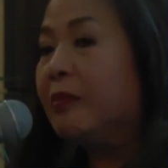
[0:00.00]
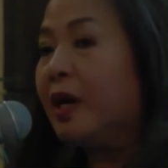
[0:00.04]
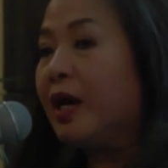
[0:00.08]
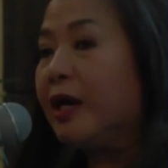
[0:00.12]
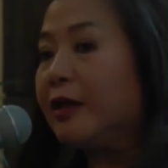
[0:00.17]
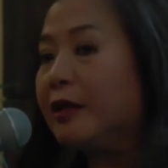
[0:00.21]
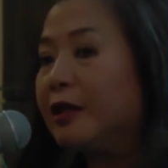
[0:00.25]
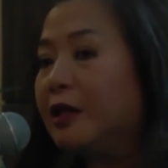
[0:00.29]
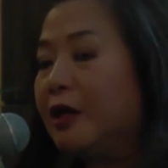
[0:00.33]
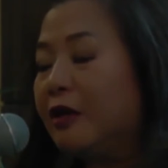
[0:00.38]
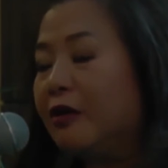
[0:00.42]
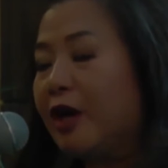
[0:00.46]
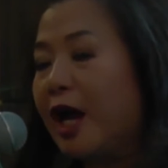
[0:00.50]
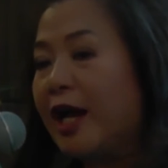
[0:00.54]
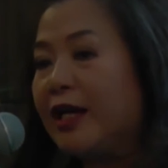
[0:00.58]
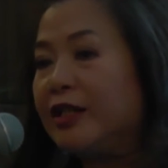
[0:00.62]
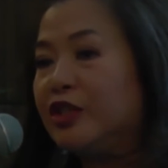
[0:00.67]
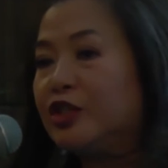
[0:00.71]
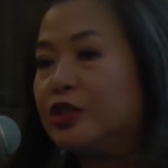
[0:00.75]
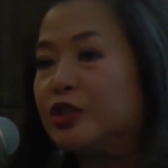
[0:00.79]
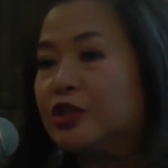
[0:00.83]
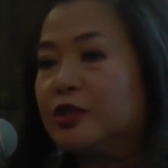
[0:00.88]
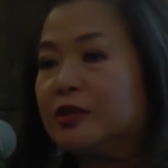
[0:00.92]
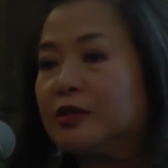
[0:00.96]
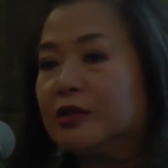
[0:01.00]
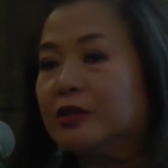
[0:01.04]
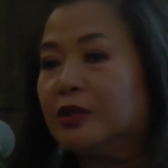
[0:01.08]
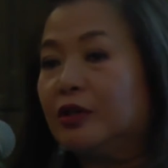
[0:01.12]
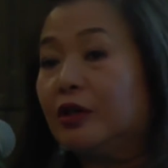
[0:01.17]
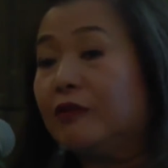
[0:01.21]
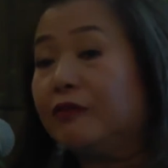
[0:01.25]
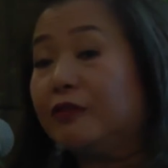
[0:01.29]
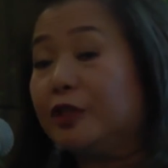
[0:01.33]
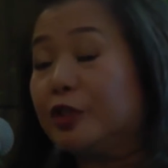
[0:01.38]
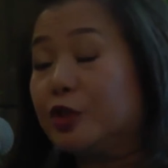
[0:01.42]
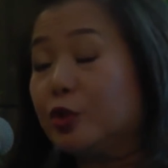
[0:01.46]
by the garage
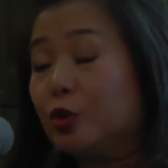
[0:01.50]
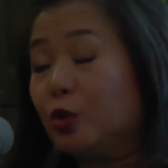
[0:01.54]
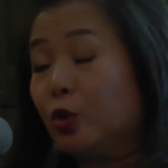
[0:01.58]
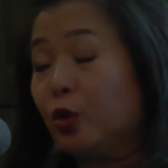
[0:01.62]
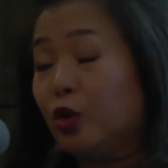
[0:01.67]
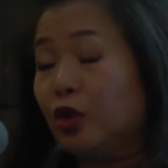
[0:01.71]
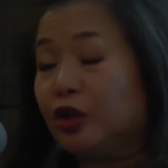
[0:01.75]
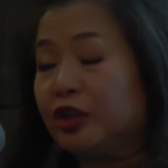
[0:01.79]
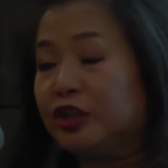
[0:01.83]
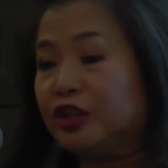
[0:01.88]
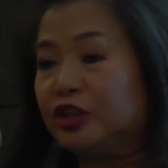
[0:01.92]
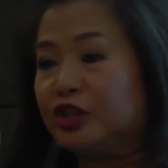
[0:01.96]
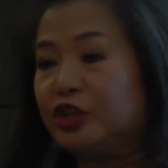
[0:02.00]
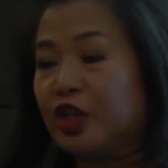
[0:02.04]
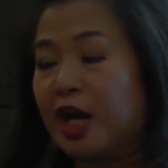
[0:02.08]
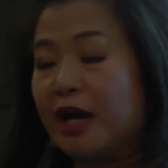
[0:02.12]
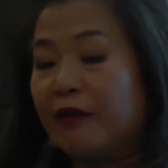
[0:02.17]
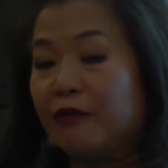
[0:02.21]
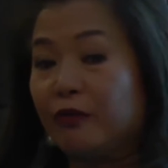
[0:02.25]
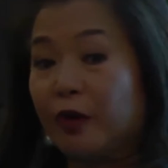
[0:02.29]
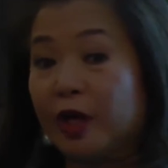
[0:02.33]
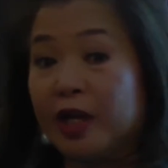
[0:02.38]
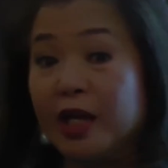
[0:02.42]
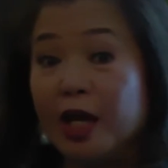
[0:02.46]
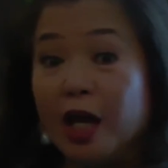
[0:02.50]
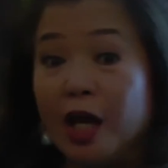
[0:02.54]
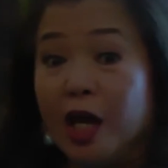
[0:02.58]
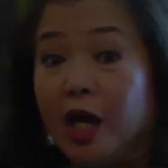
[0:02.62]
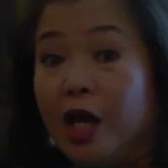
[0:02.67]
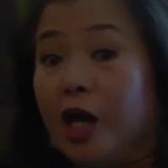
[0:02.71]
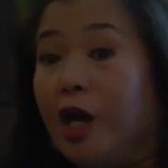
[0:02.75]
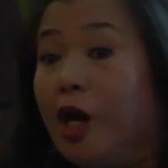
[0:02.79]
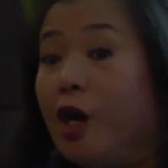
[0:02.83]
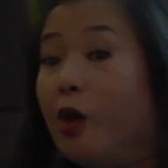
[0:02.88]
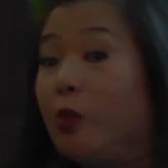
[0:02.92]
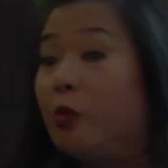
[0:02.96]
of the school or the driveway,
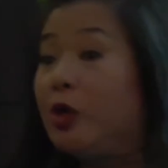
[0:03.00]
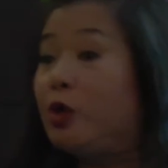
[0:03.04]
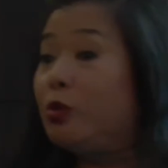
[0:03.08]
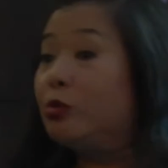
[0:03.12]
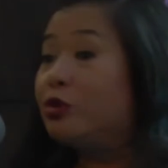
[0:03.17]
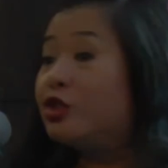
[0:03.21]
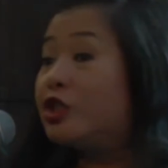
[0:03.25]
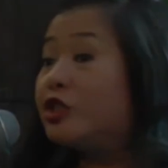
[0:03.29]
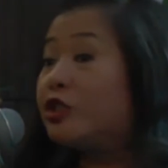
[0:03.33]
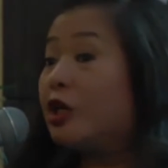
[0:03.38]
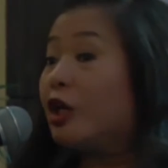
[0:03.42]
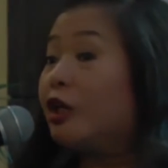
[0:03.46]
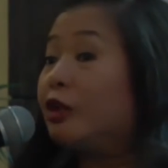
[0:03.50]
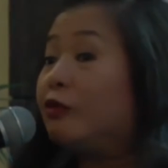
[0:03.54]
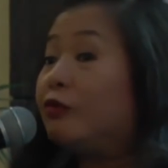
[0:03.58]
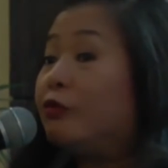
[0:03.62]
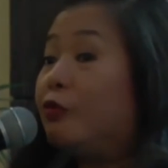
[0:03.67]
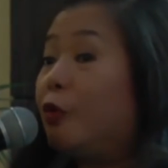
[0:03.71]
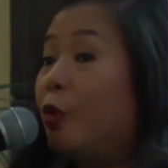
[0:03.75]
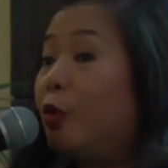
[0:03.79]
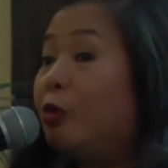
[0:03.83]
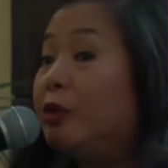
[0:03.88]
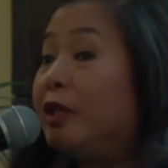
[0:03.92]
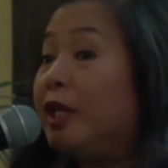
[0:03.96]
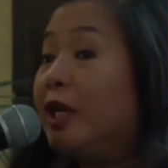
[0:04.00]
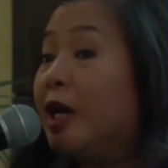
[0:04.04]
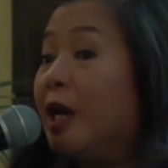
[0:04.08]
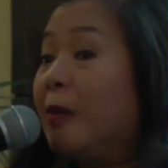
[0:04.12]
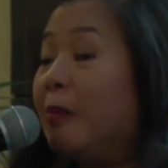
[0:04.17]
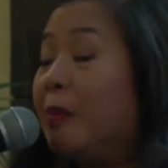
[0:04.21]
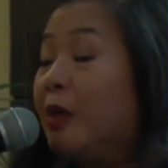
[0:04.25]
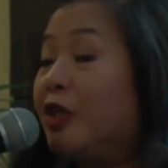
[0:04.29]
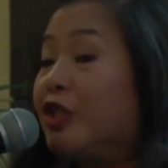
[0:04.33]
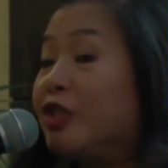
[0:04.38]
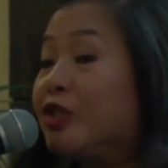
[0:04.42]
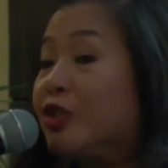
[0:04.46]
we would start folding
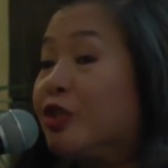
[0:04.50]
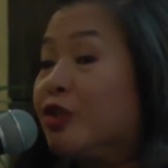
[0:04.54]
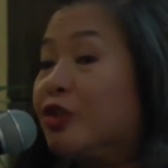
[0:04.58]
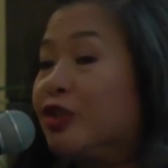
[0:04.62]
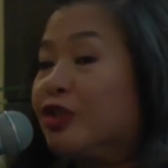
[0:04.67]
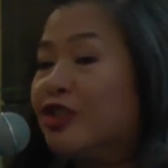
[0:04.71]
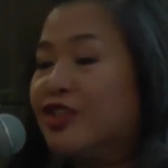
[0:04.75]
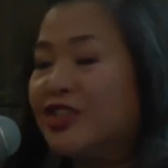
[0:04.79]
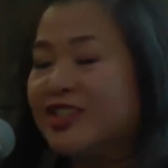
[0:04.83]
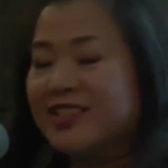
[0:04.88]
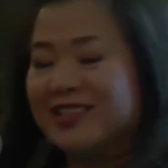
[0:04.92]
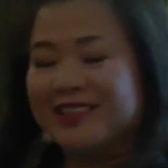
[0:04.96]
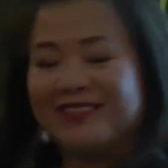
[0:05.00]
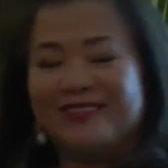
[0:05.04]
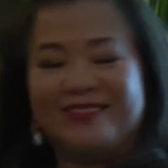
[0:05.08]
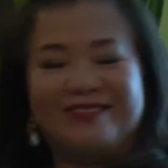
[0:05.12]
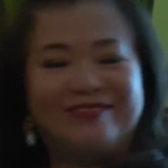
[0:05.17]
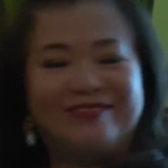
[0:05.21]
up our skirts.